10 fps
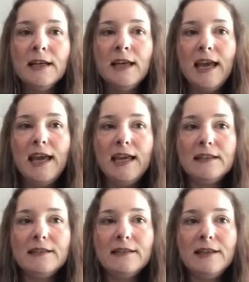
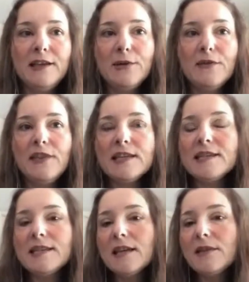And, they
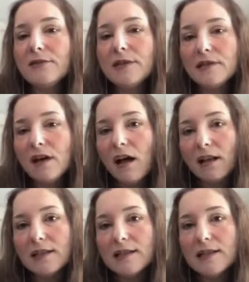see the results.